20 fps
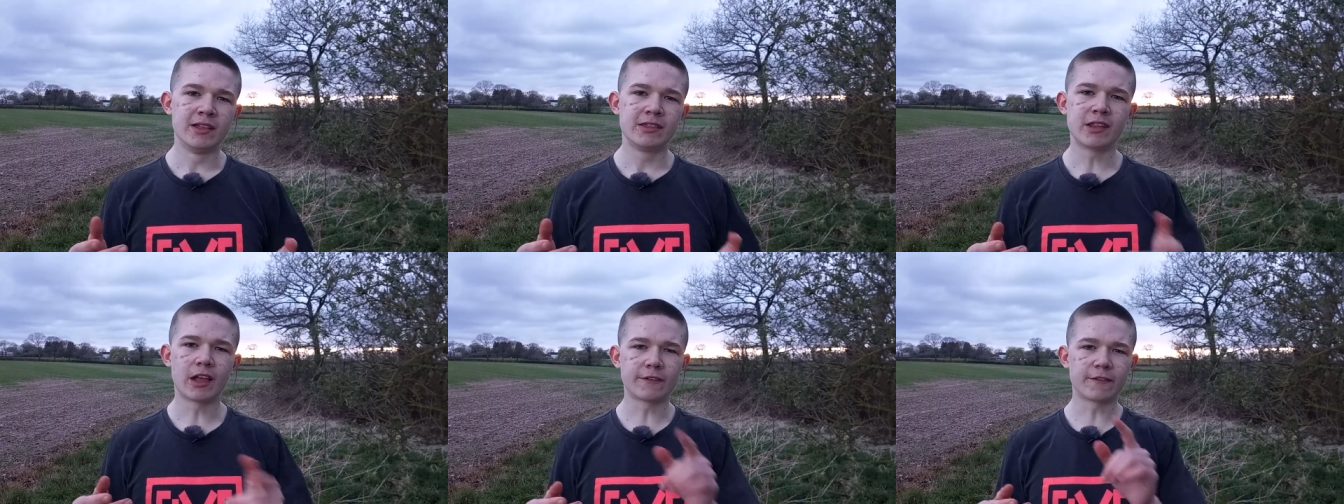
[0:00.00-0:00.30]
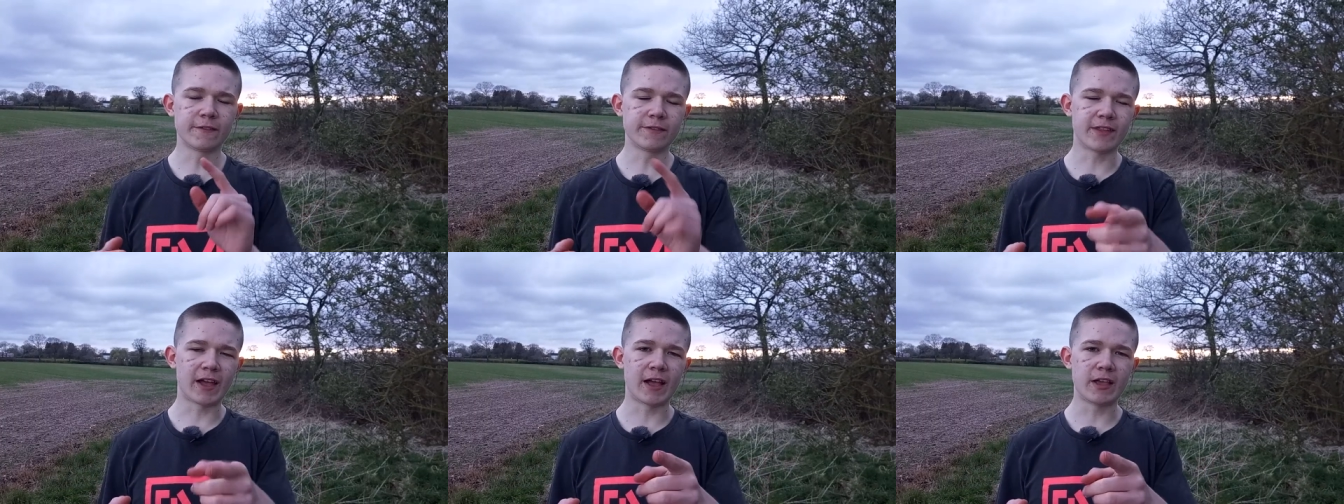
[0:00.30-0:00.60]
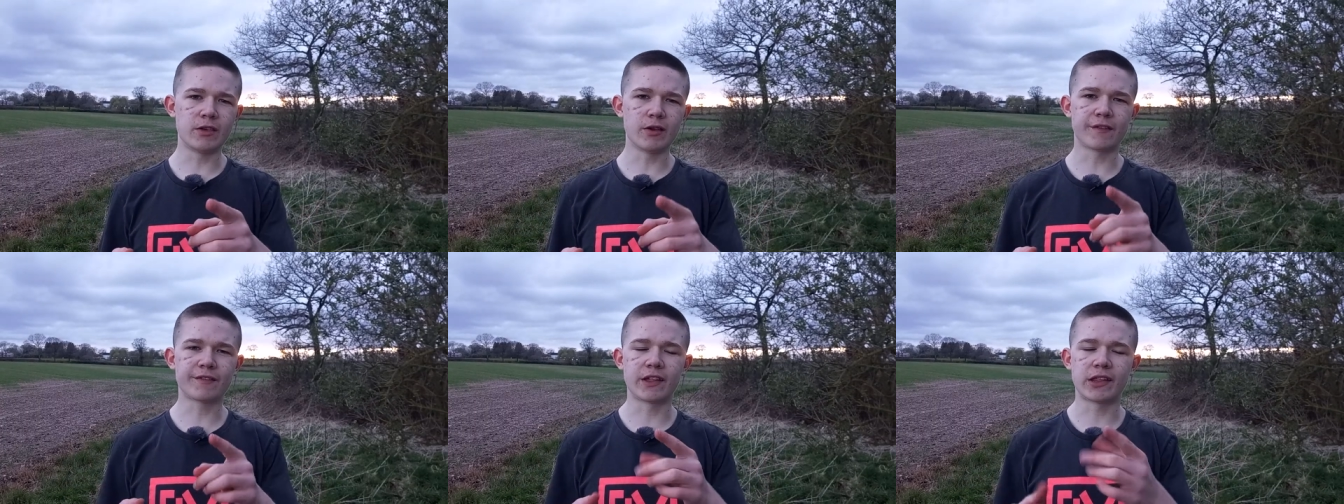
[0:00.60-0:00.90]
Now from that,
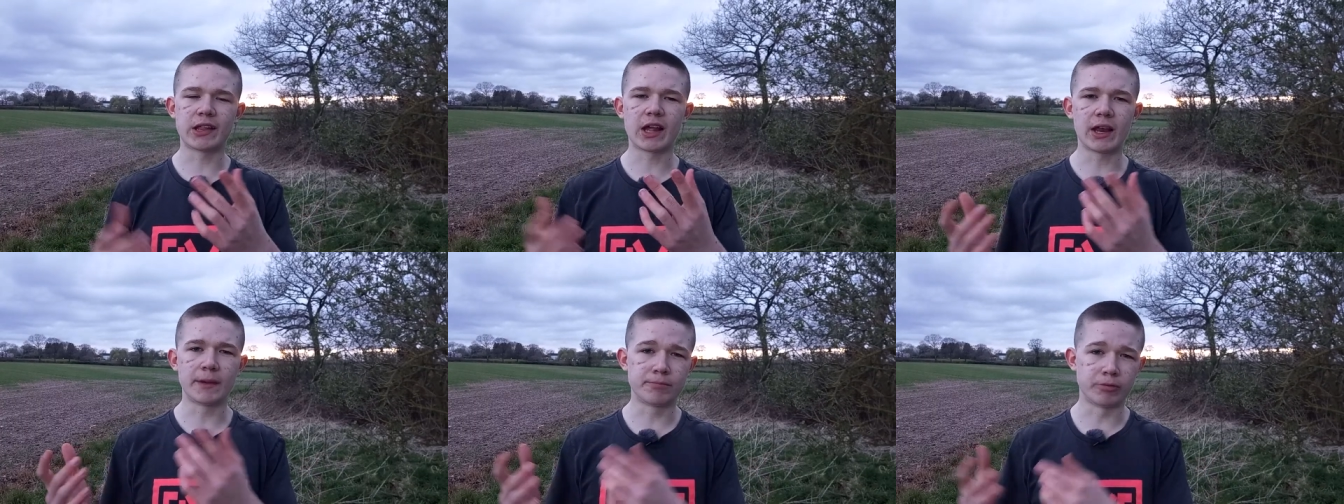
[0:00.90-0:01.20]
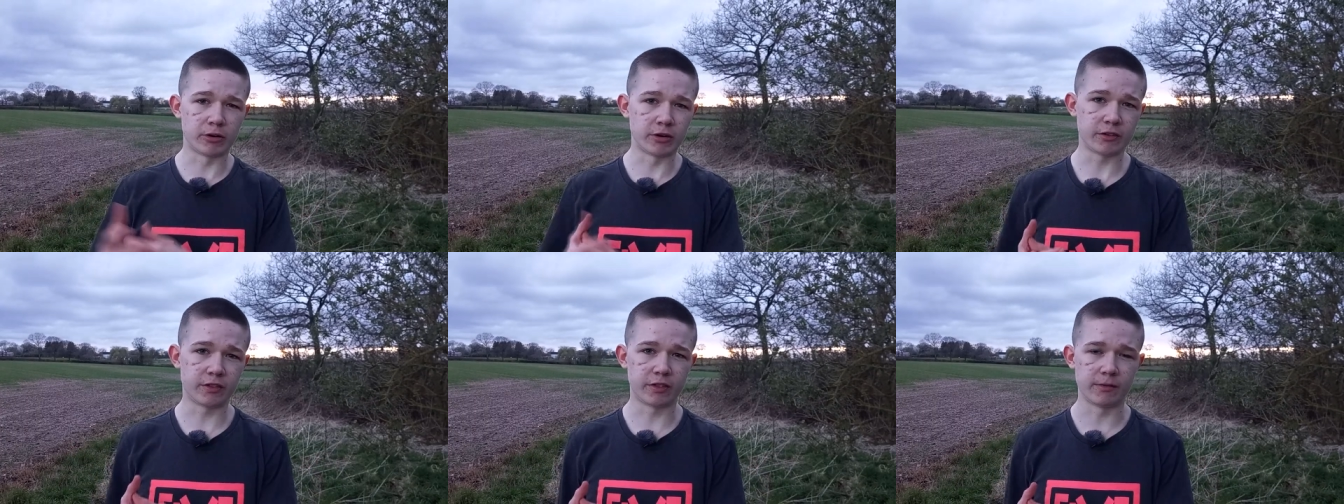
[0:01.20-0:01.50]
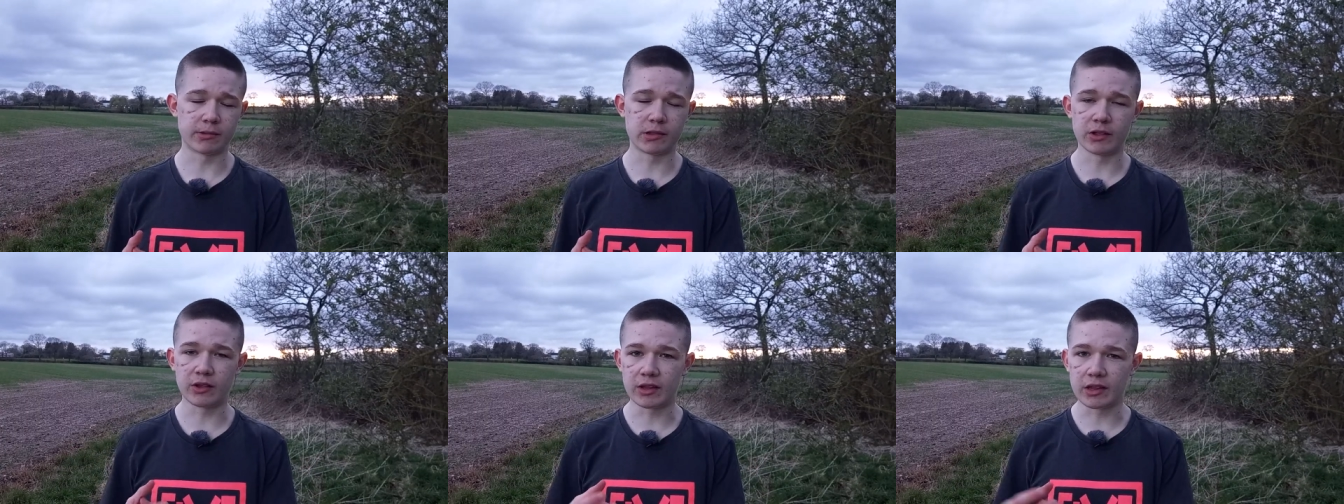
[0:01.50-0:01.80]
you have to sell a product to
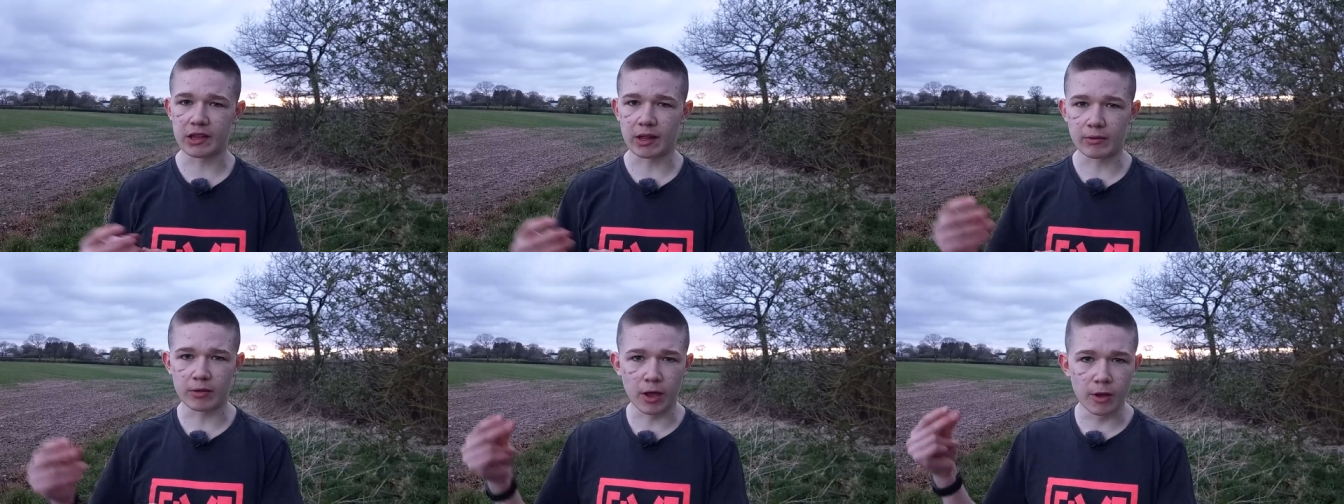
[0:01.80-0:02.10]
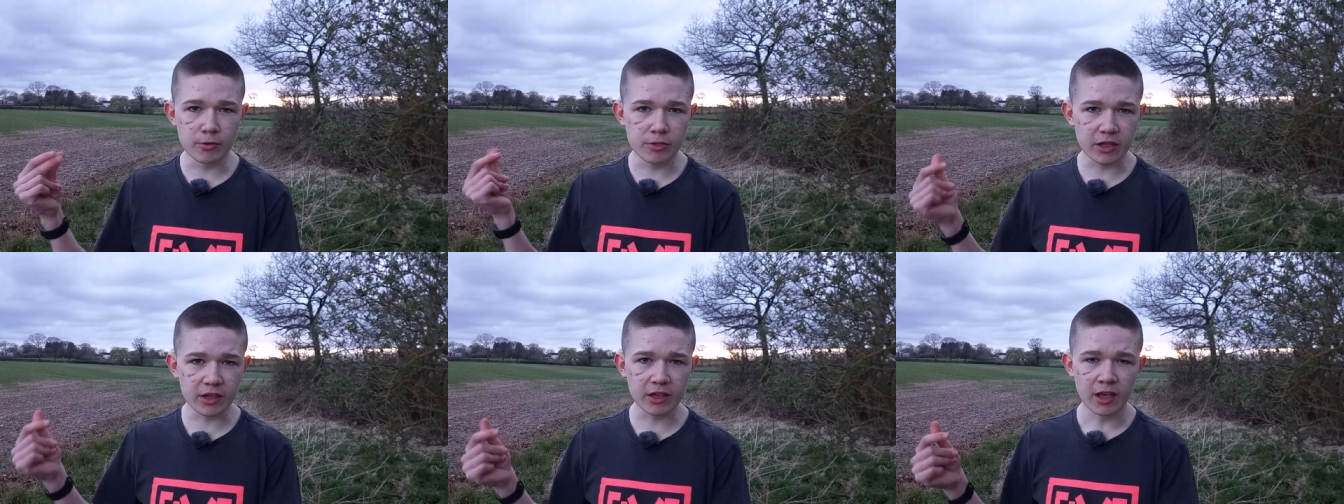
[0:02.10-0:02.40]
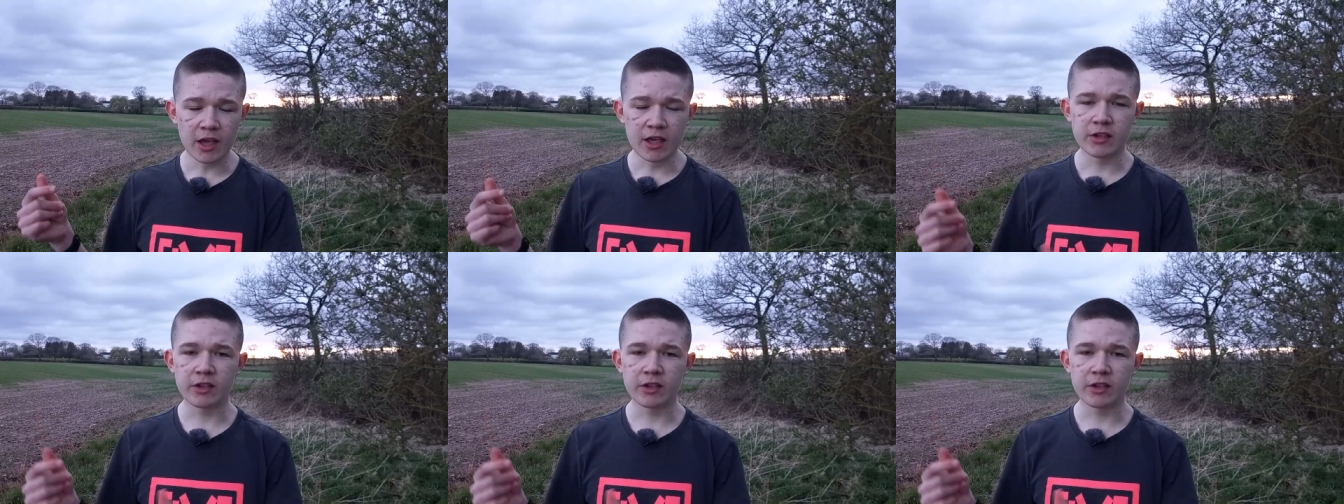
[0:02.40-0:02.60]
them. So you can sell coaching,